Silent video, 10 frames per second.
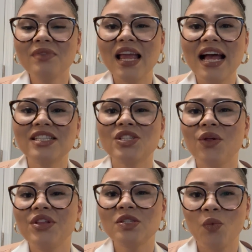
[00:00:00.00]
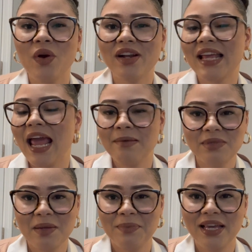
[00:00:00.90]
And so this word came
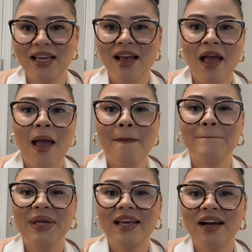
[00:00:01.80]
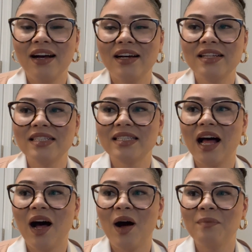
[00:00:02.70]
to me because
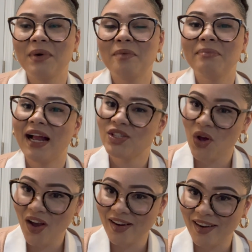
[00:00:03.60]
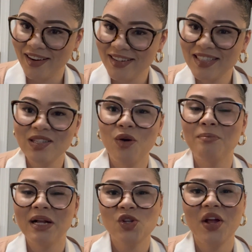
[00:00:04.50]
my daughter
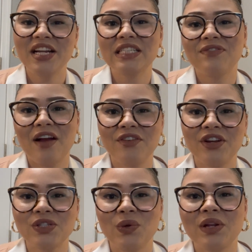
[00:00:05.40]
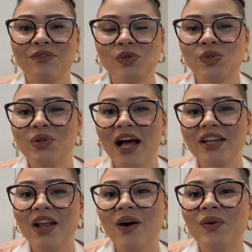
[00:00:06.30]
is 5 years old, if you do not
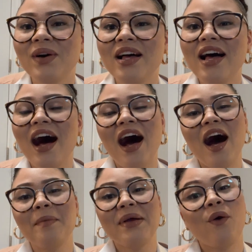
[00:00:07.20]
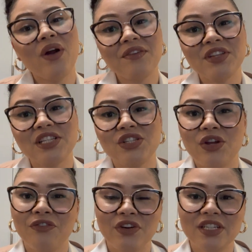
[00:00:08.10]
know, or if this is your
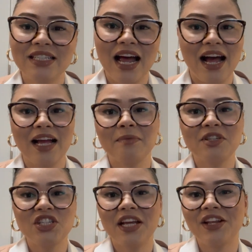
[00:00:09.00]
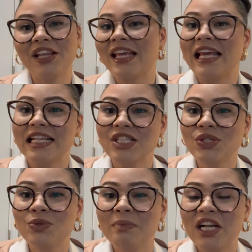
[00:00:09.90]
first time channeling
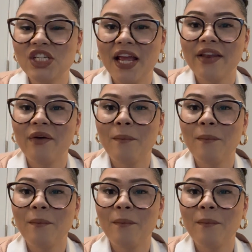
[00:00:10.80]
into my channel.